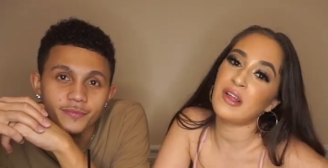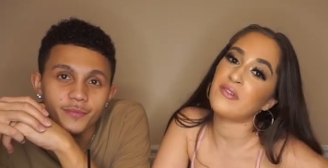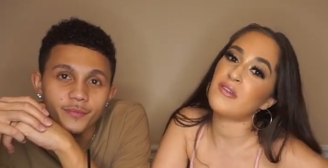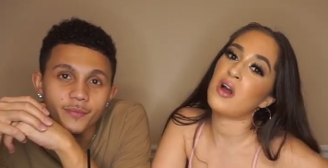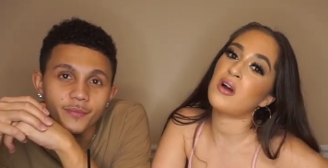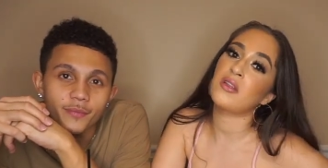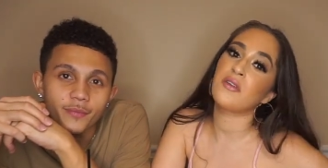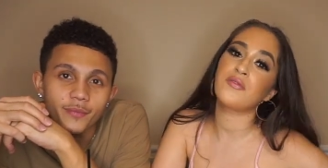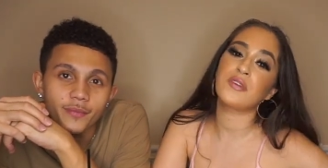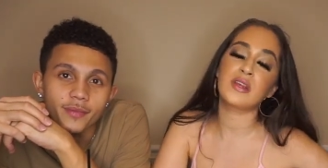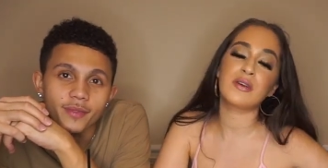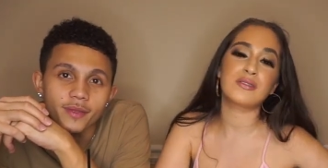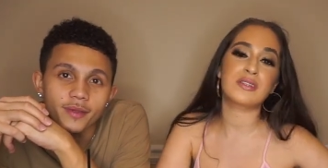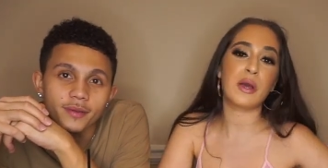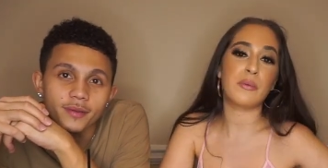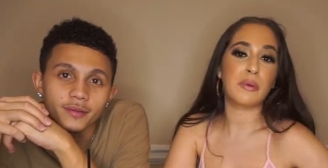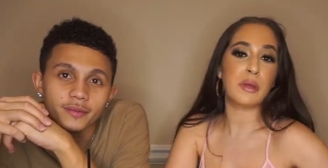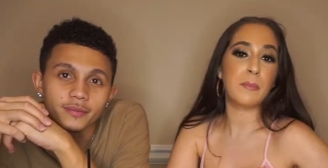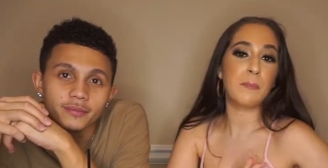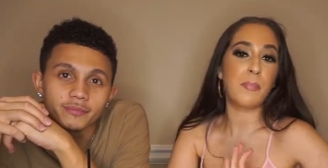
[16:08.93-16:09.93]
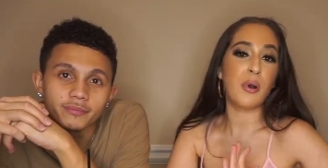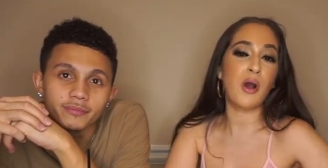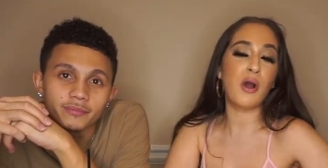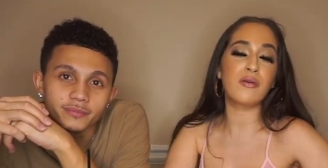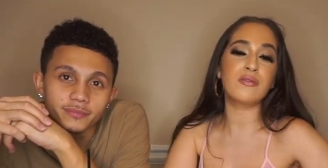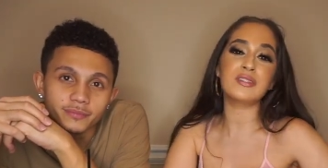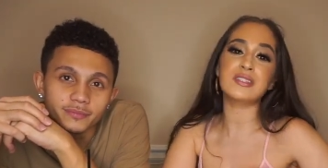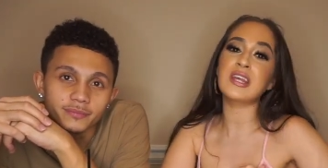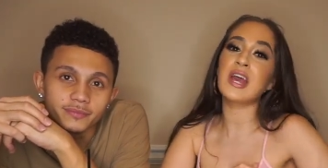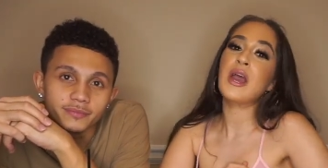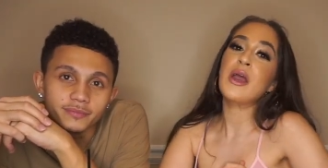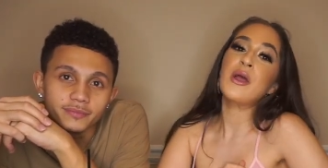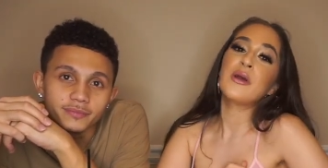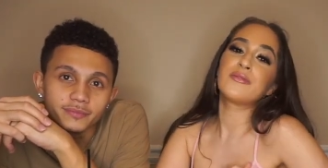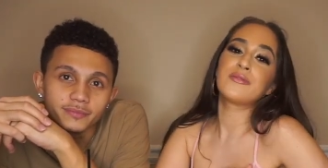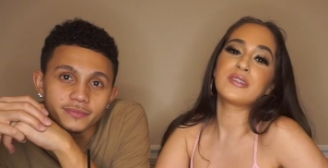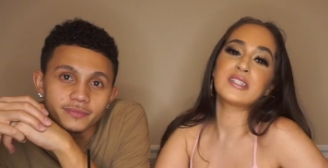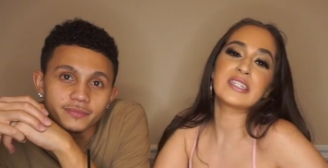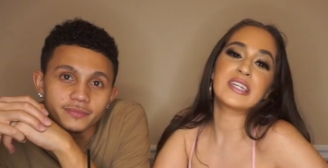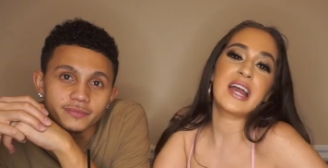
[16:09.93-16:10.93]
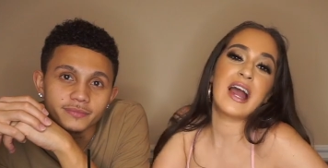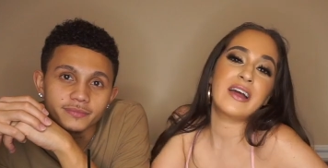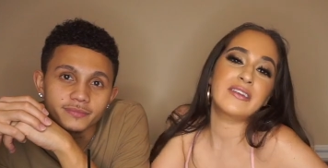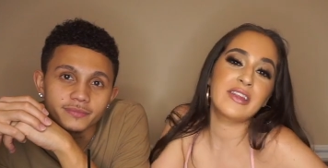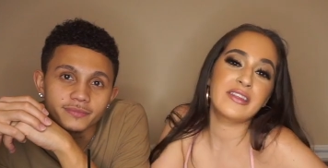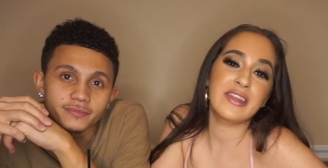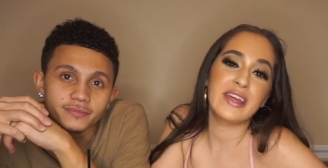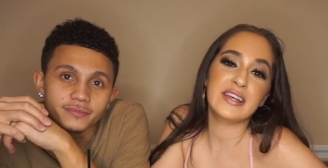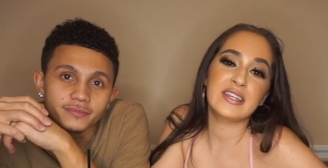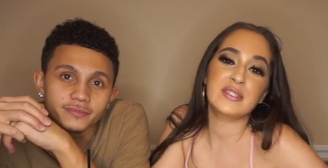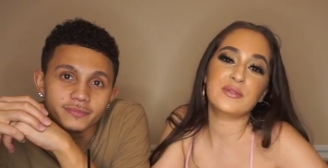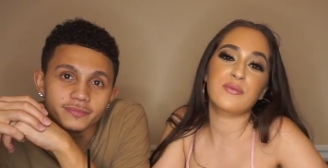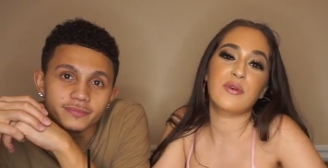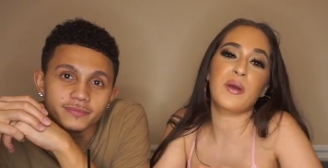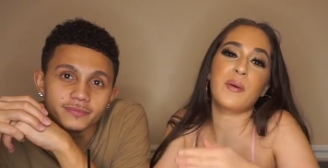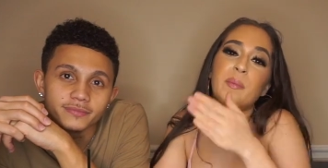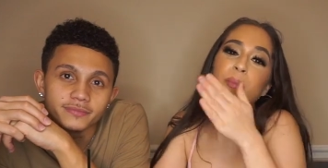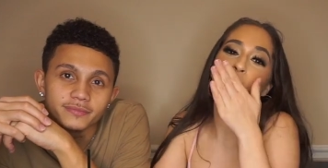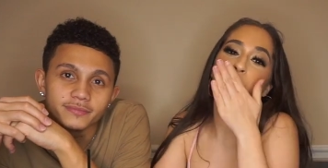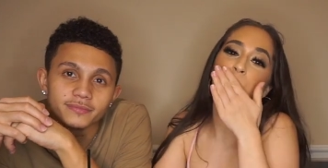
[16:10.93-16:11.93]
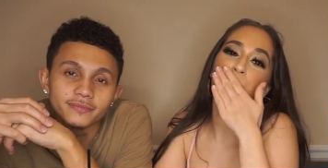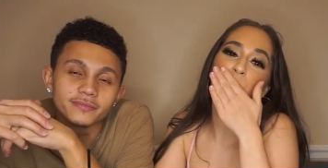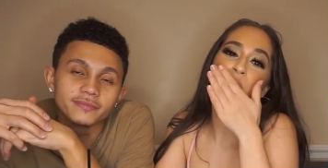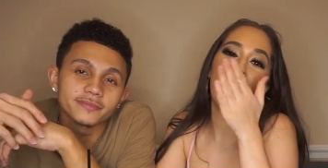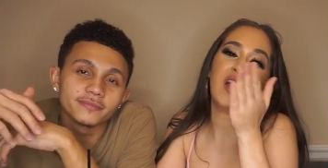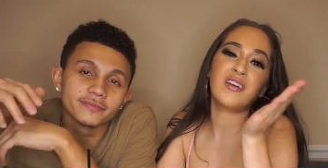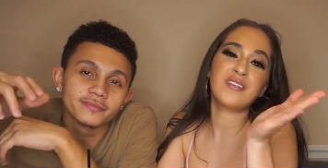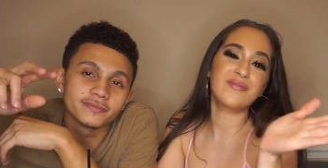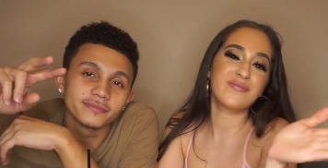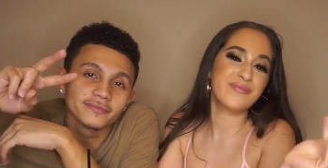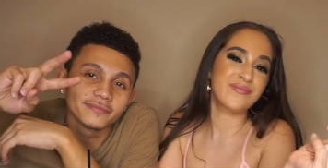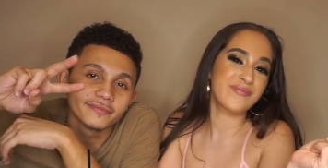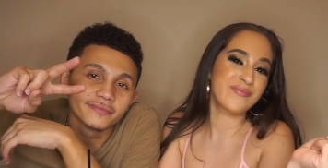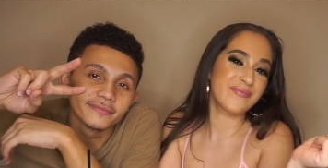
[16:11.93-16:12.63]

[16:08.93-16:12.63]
Speaker 1: of all the videos that we post. We'll see y'all on the next one. Mwah.